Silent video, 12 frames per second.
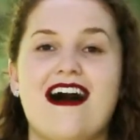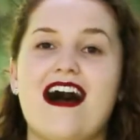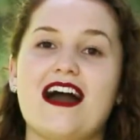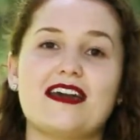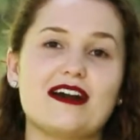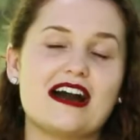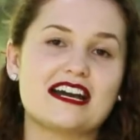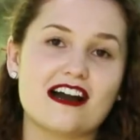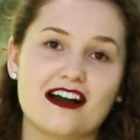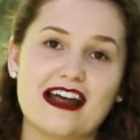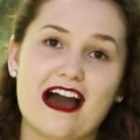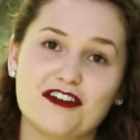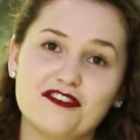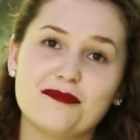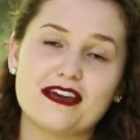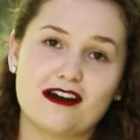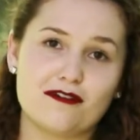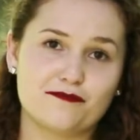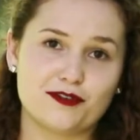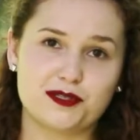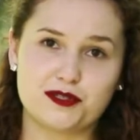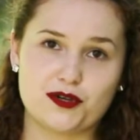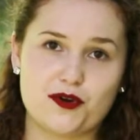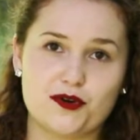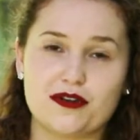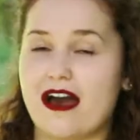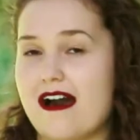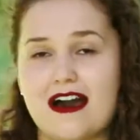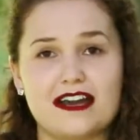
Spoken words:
I got out of my comfort zone.